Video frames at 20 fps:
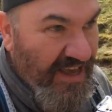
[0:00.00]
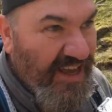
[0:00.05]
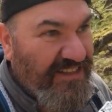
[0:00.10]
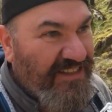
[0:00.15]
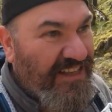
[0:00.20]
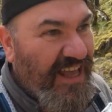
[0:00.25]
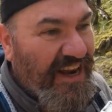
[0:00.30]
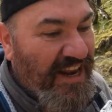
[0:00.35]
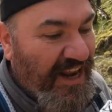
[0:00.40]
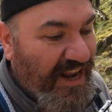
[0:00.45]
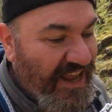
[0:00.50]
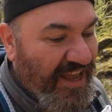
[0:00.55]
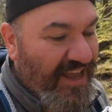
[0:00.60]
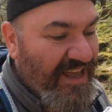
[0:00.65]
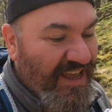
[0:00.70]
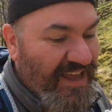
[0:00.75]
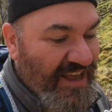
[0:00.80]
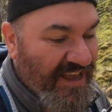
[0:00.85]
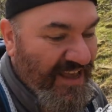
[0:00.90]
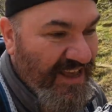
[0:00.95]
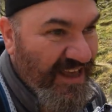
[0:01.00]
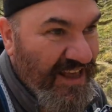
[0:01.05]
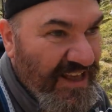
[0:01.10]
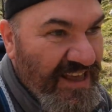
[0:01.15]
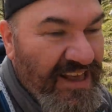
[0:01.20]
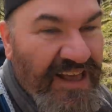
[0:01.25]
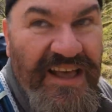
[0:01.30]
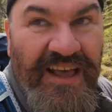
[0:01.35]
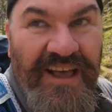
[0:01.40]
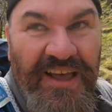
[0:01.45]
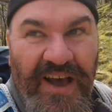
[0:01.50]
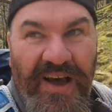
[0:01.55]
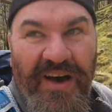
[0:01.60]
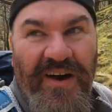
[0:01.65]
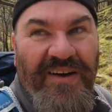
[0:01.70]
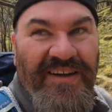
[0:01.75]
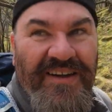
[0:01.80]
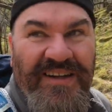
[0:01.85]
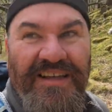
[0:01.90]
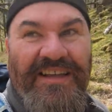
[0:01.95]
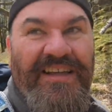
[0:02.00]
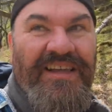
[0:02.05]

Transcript: Is that it? Oh.